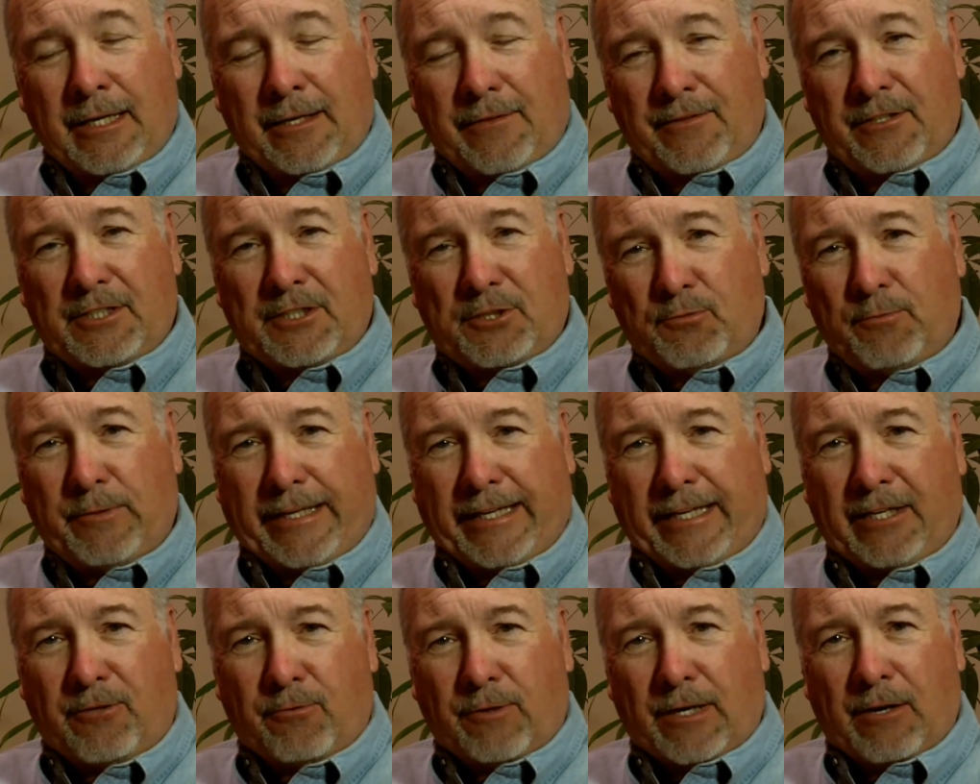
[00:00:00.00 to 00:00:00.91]
This
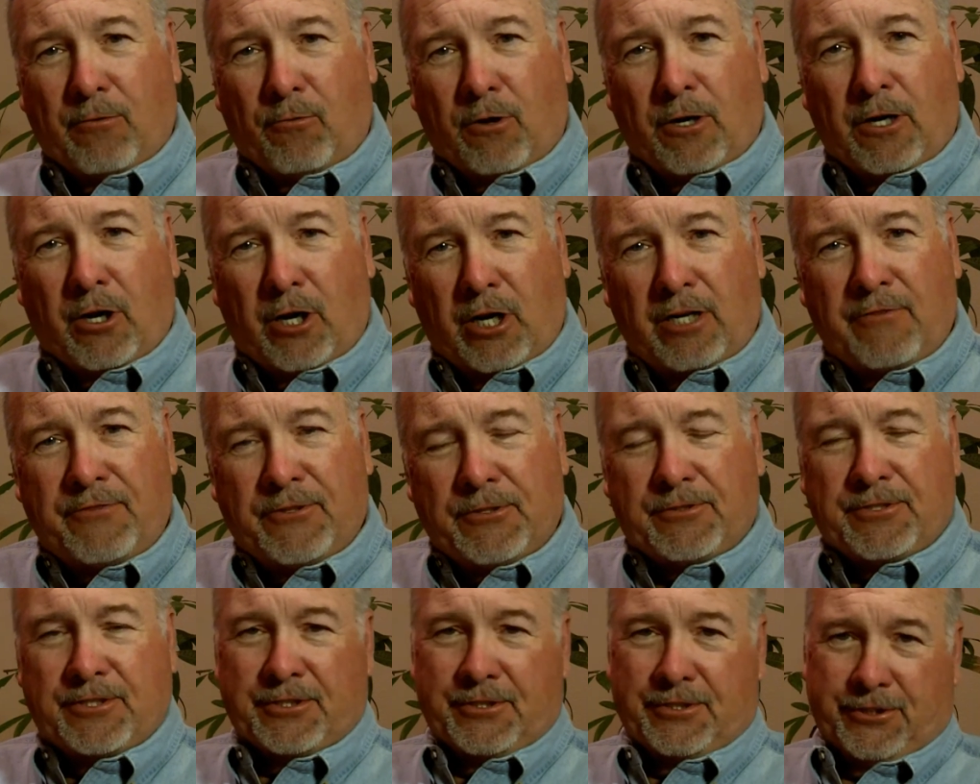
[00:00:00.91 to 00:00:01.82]
week, what I want all of
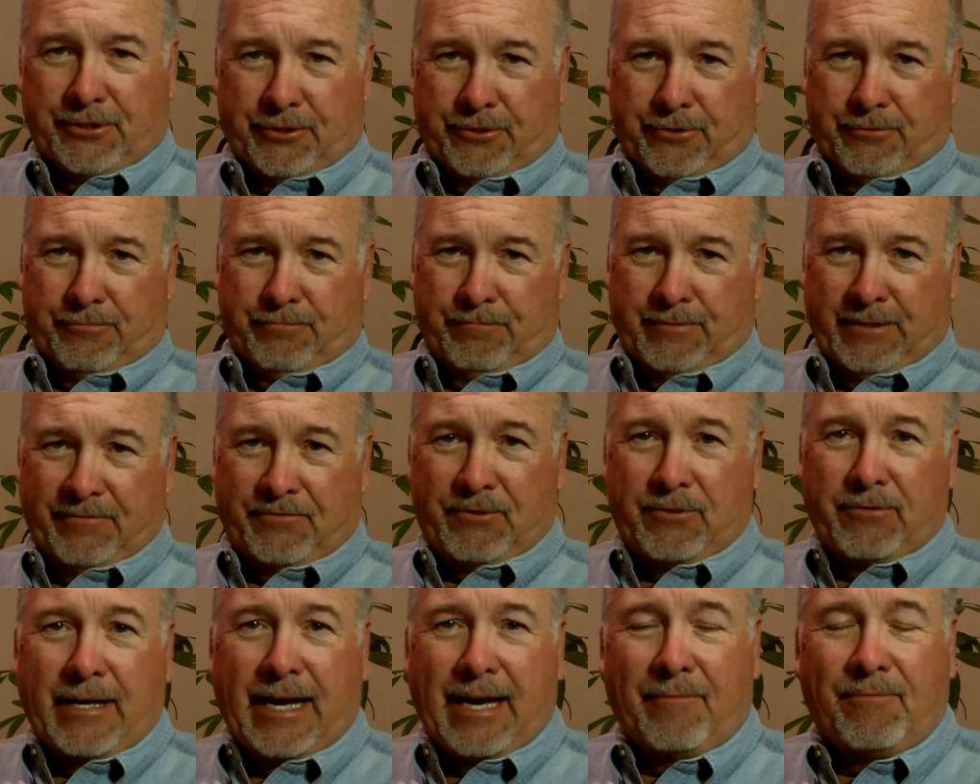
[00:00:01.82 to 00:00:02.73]
you to do, if
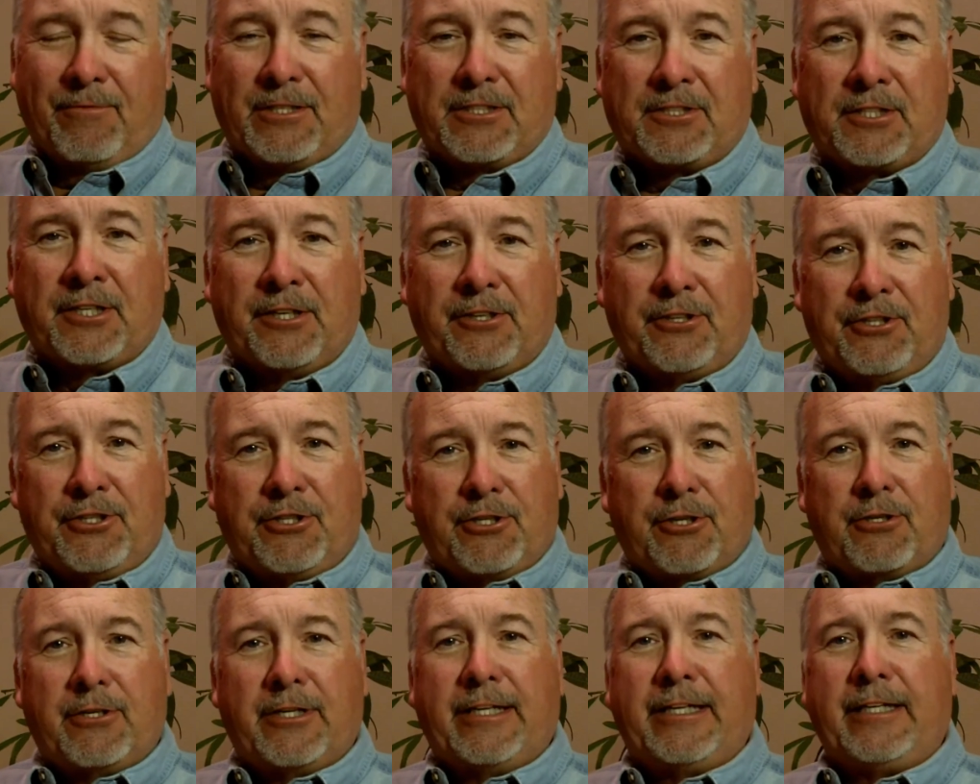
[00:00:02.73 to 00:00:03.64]
you have this
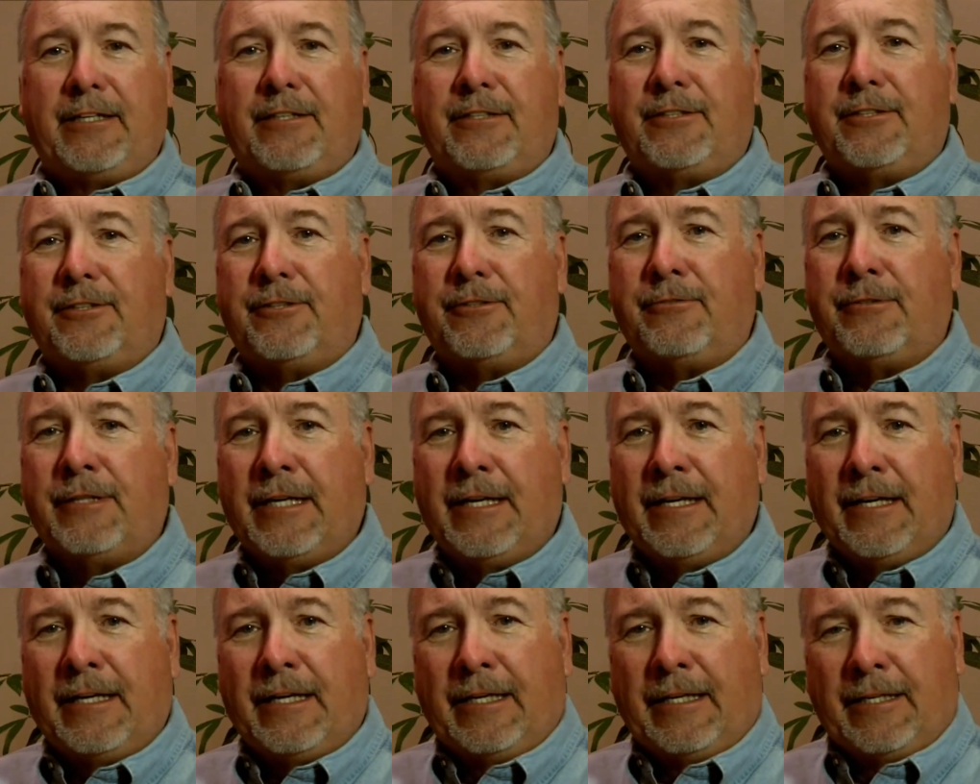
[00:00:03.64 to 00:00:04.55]
yearning to
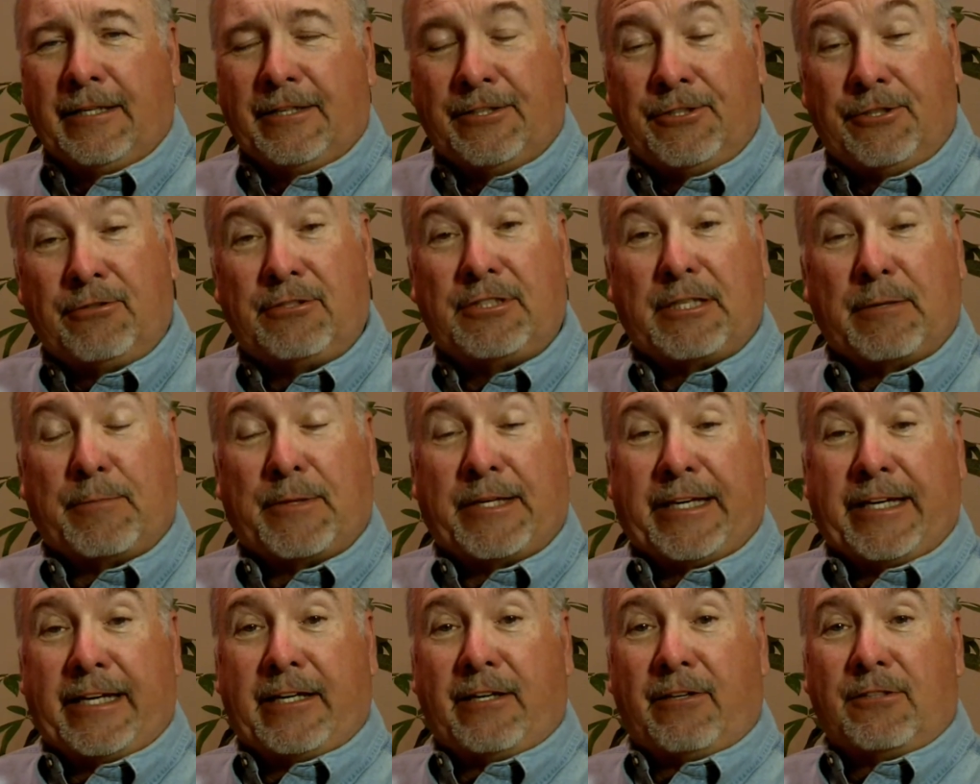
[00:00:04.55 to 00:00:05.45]
do
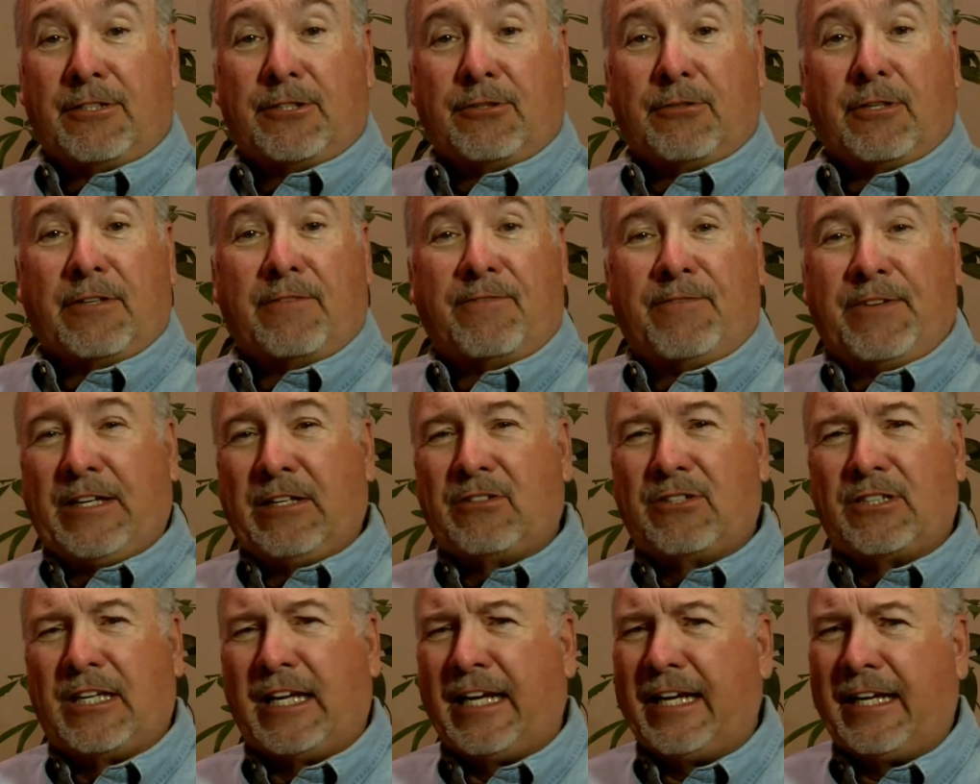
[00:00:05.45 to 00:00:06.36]
something else, or it
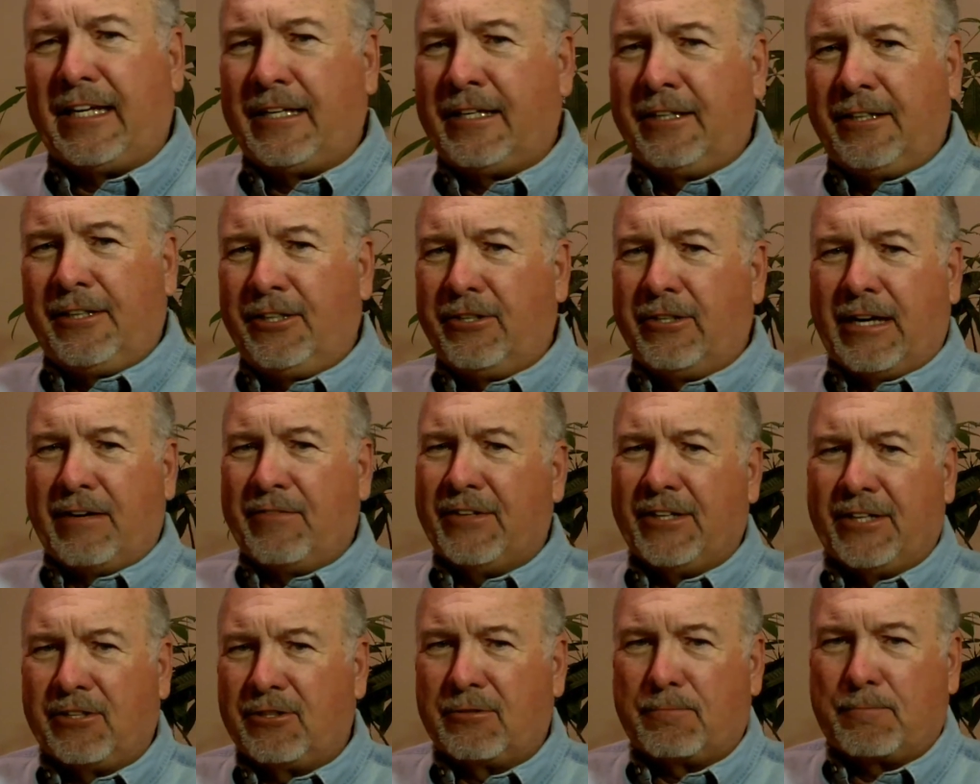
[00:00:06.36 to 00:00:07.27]
feels like you have
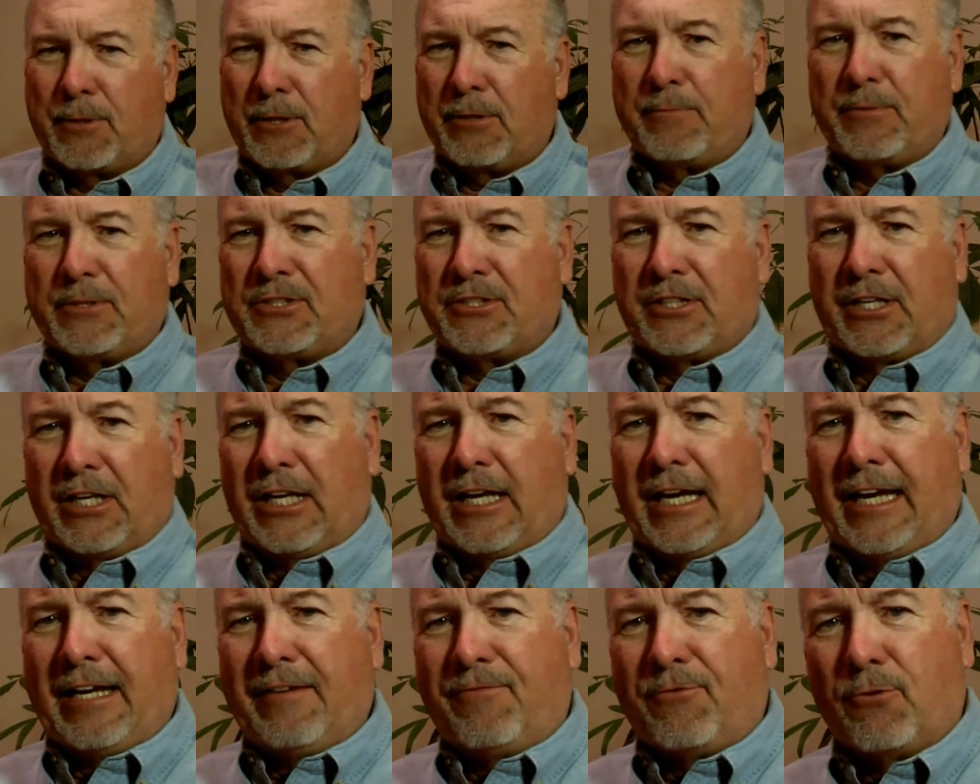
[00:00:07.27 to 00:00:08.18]
another purpose in
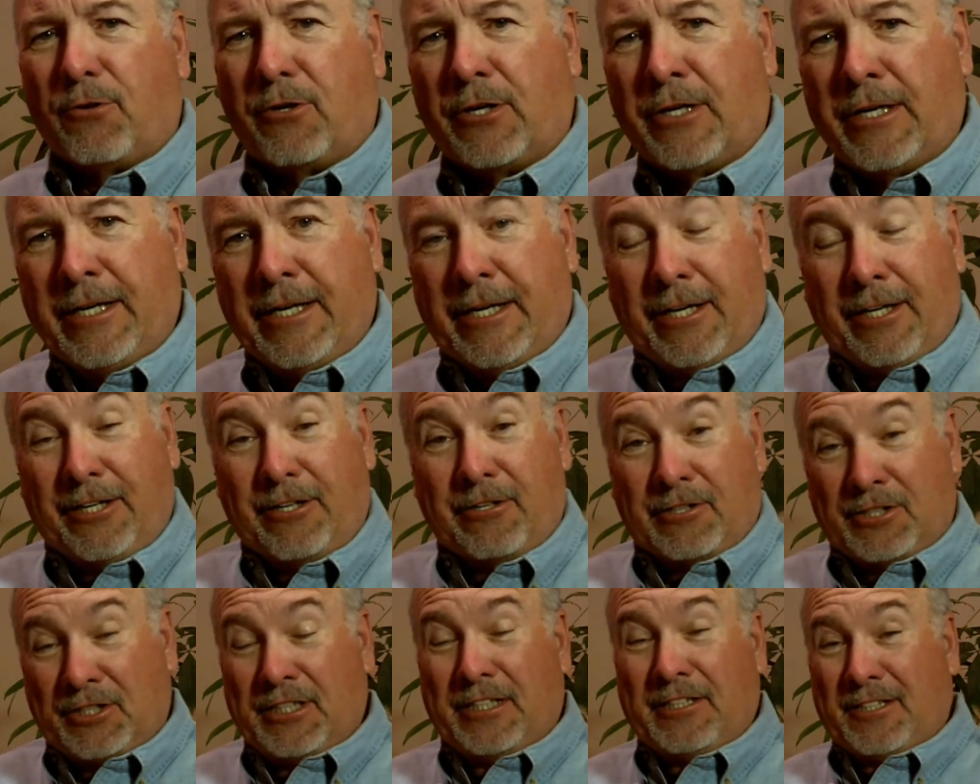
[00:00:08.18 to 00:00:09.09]
life, or
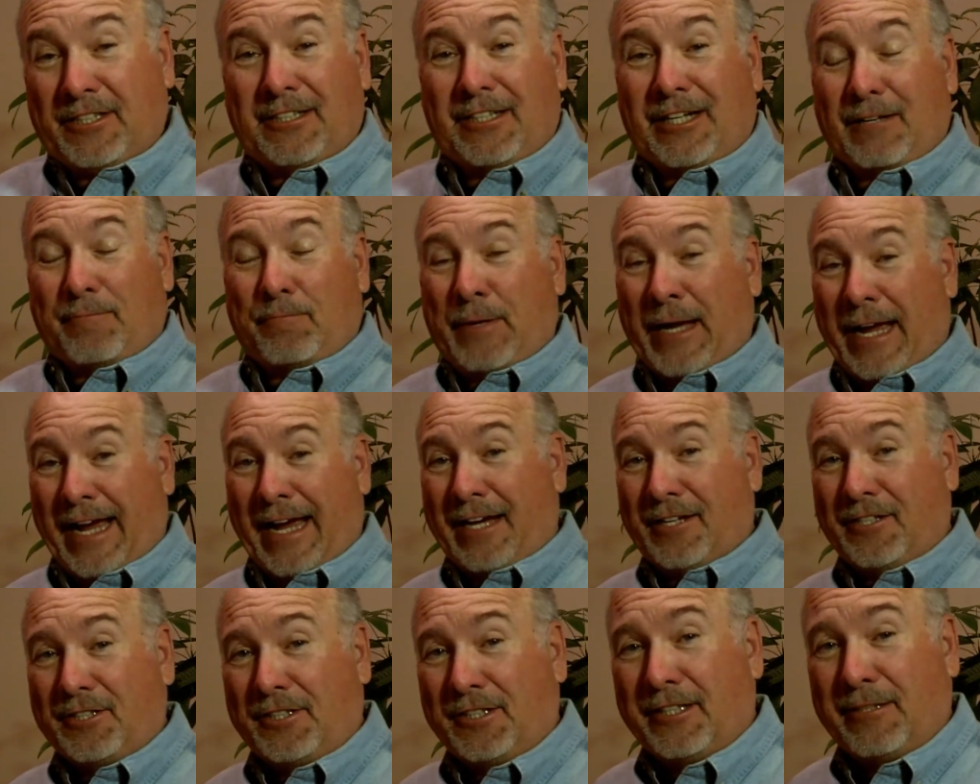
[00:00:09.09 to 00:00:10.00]
you're just not
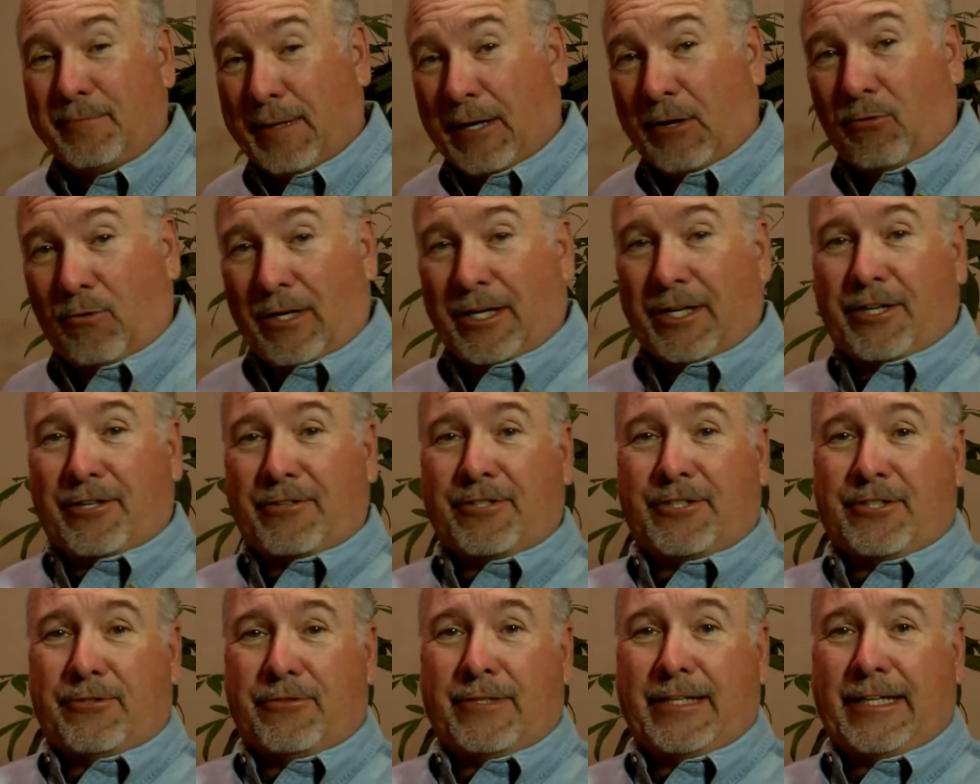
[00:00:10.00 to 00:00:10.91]
passionate about what you're
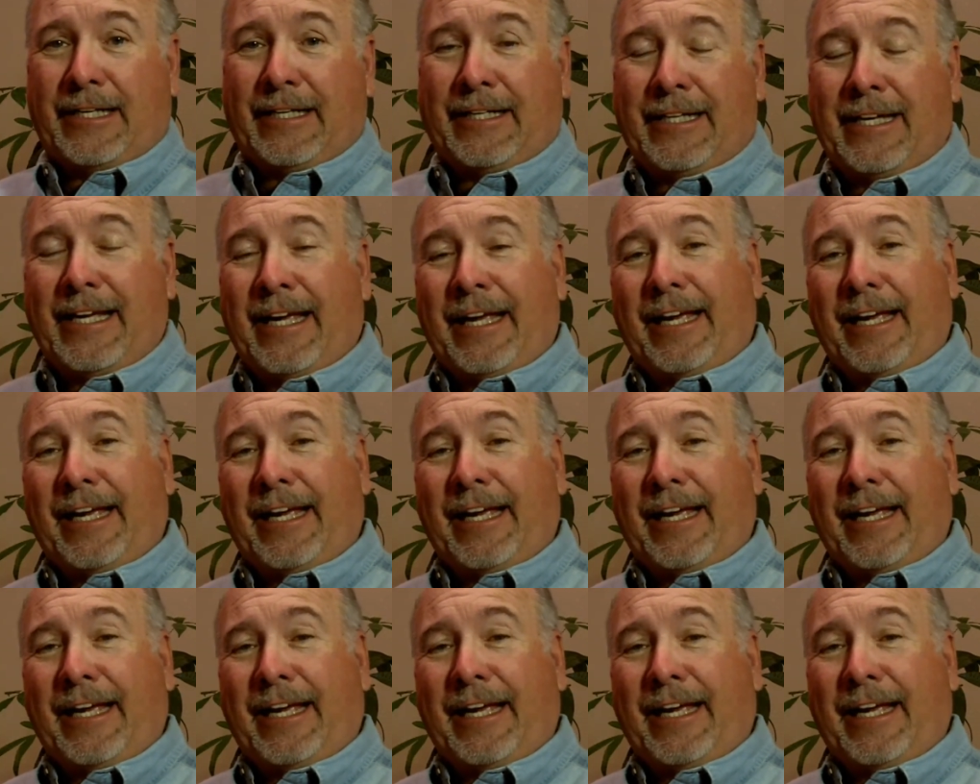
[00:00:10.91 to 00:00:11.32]
doing,